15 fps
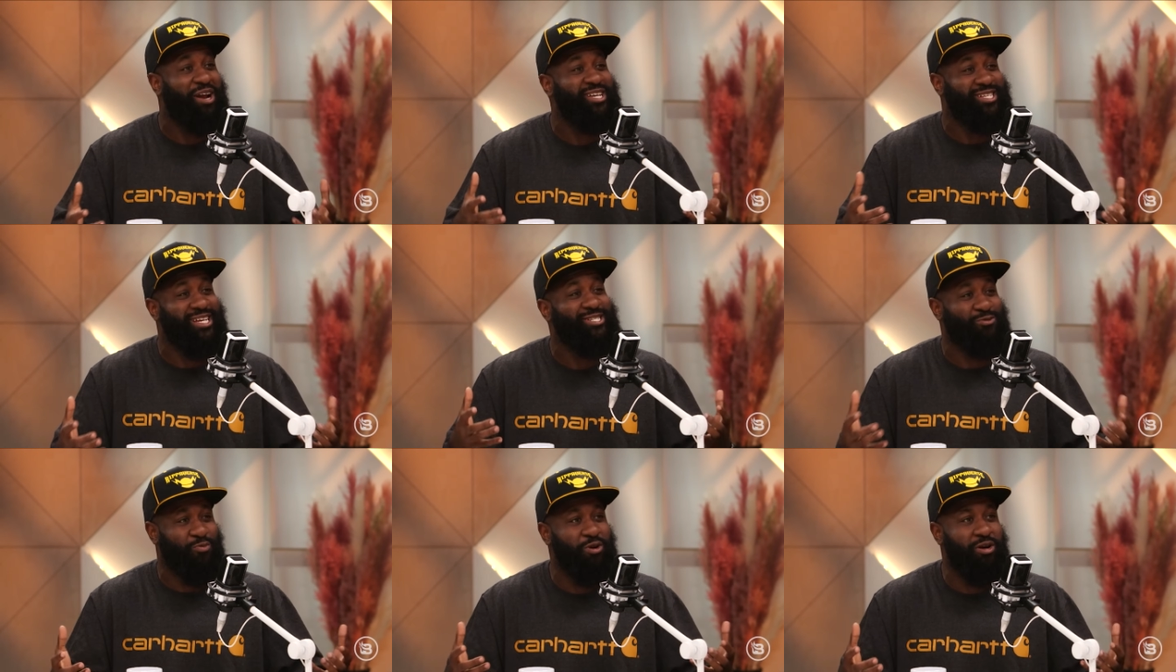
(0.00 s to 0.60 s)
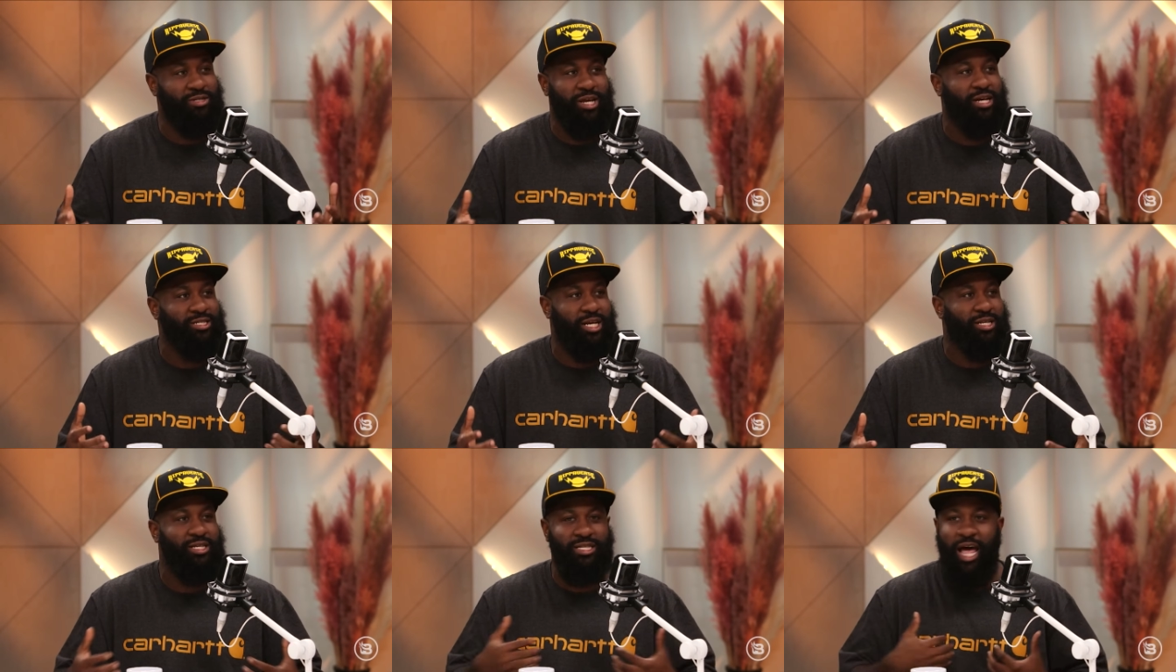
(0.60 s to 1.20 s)
That's real talk.
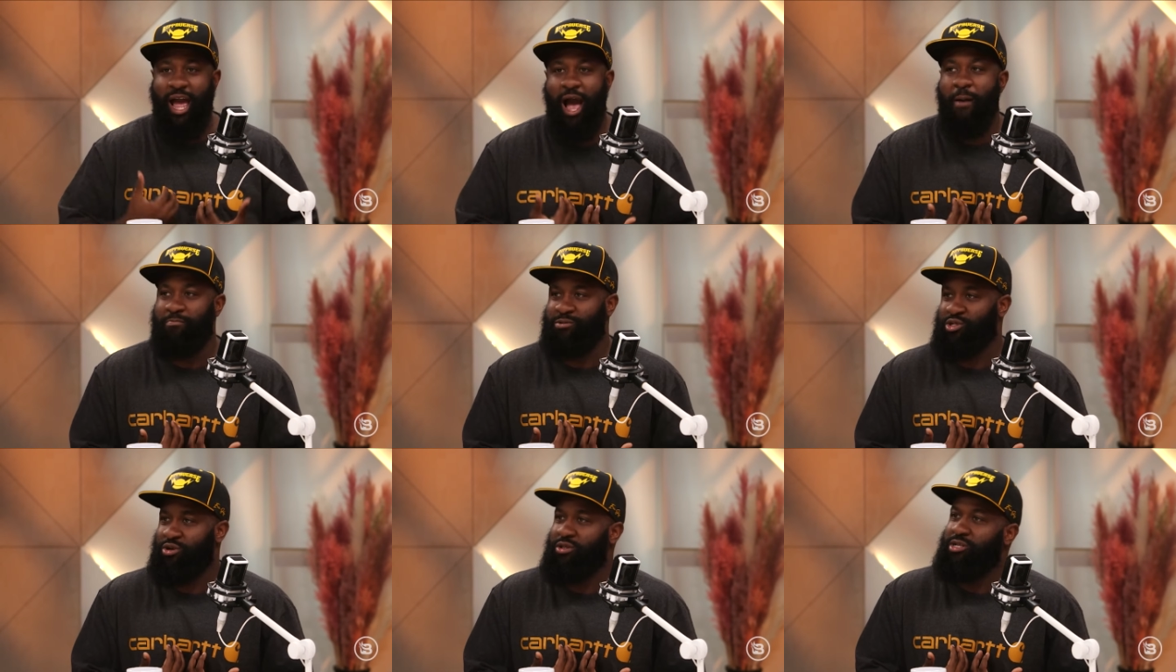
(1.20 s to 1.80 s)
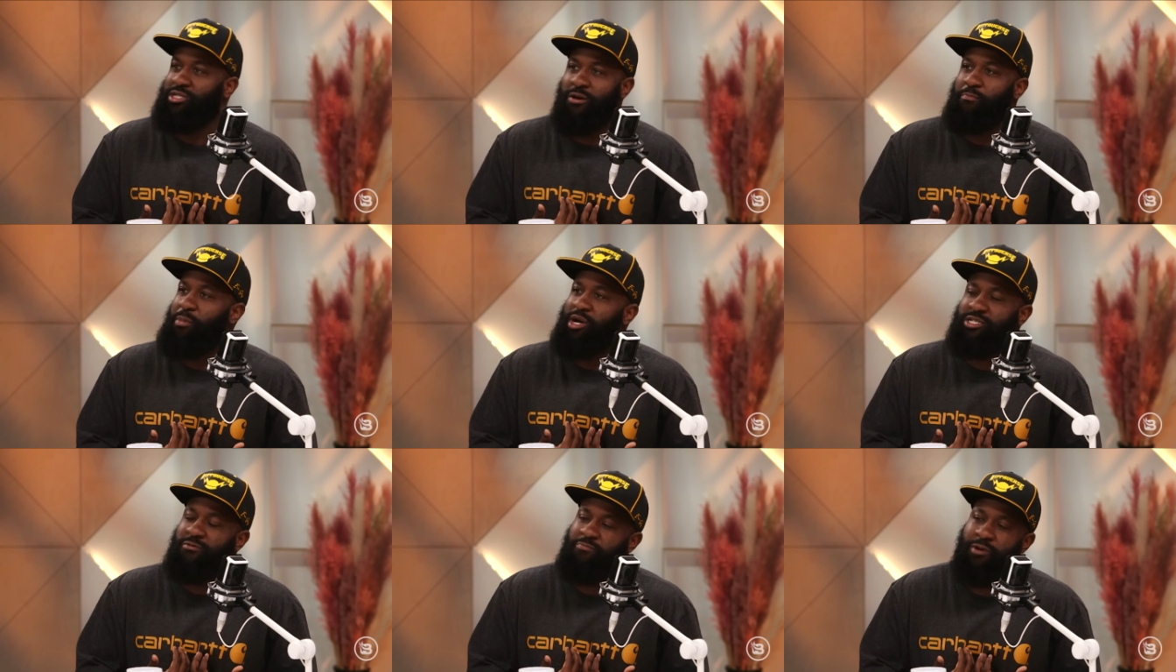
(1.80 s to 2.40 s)
Just because, like, I'm sure there's a
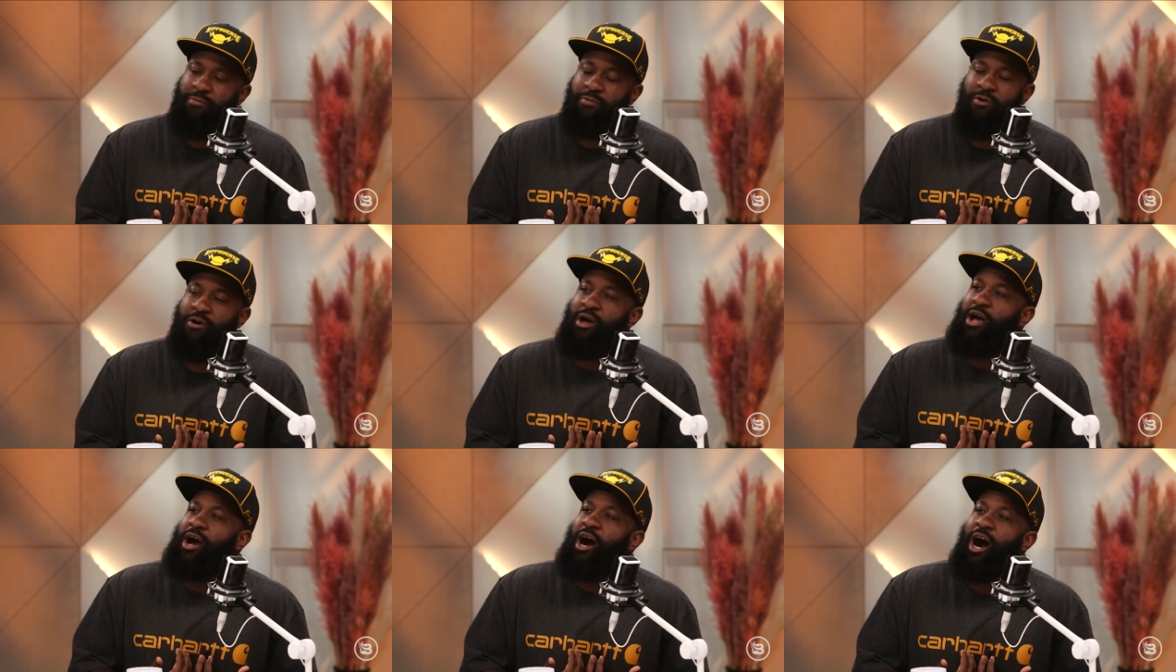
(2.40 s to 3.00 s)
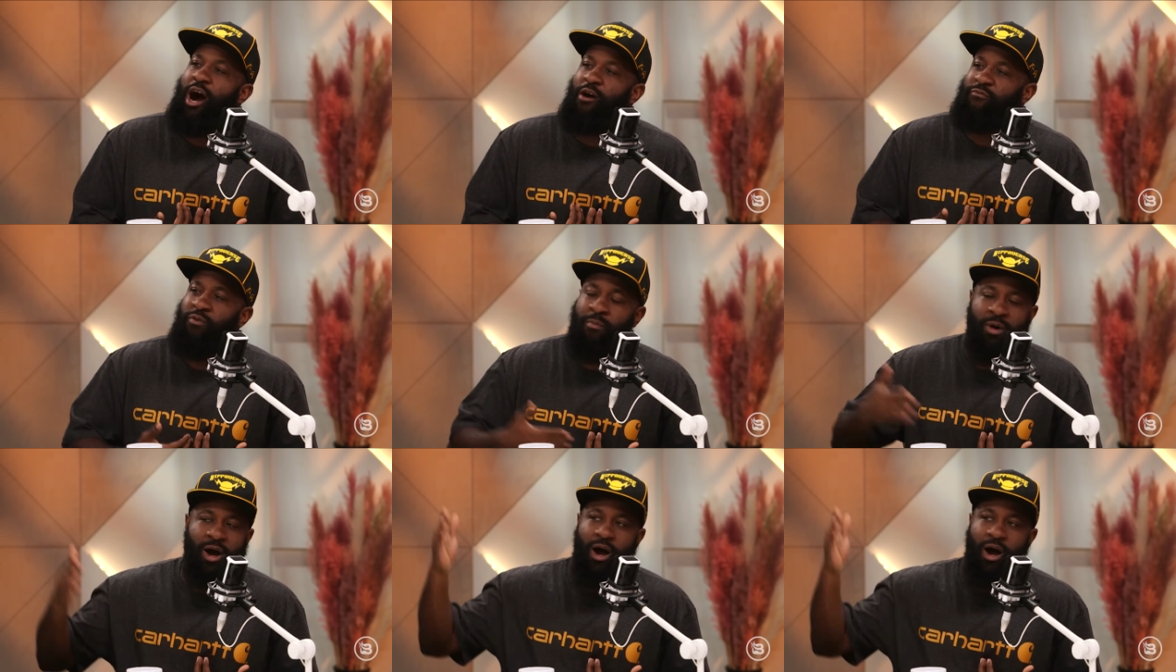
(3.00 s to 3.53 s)
bunch of people from